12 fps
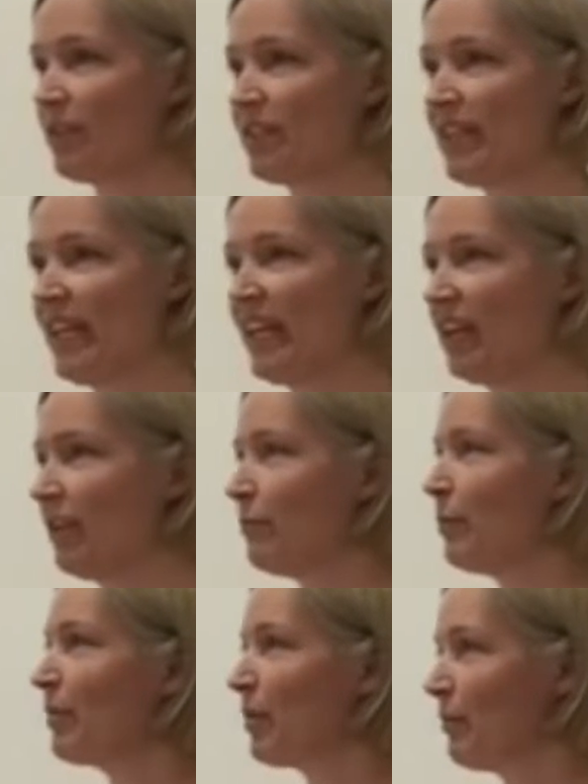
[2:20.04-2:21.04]
to say kind of
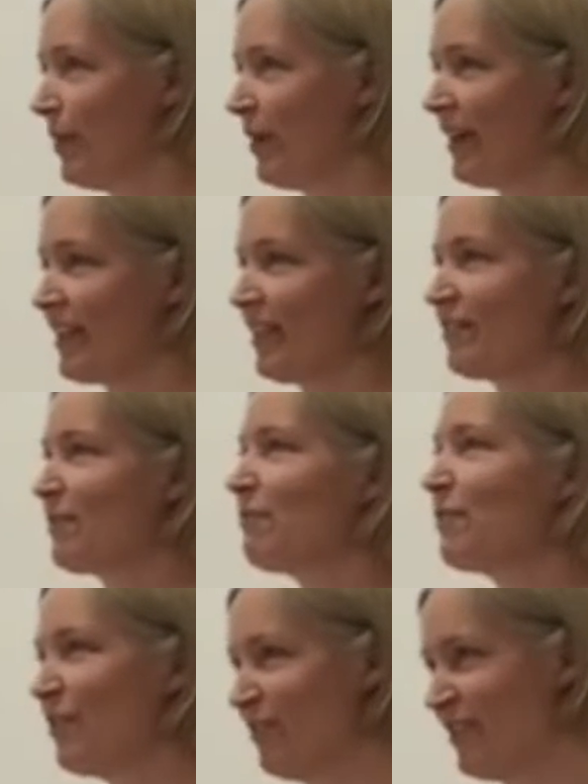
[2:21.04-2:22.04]
proper goodbyes, have some
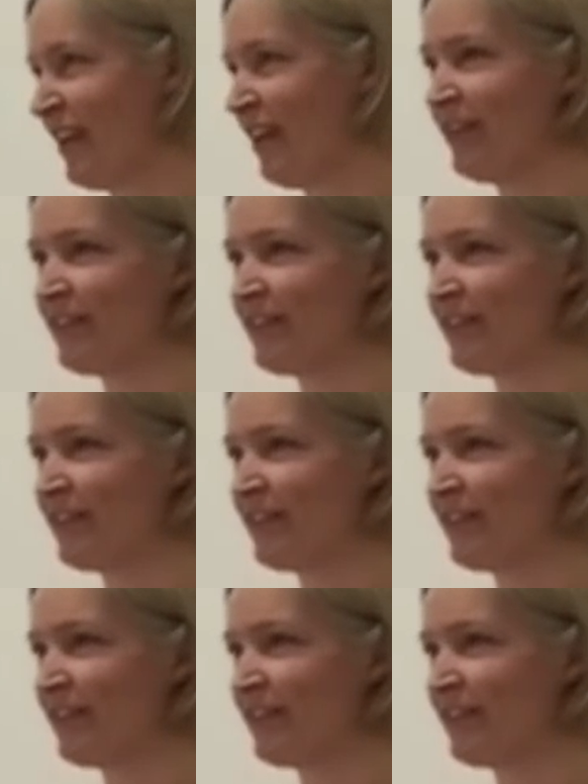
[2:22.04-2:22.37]
photos,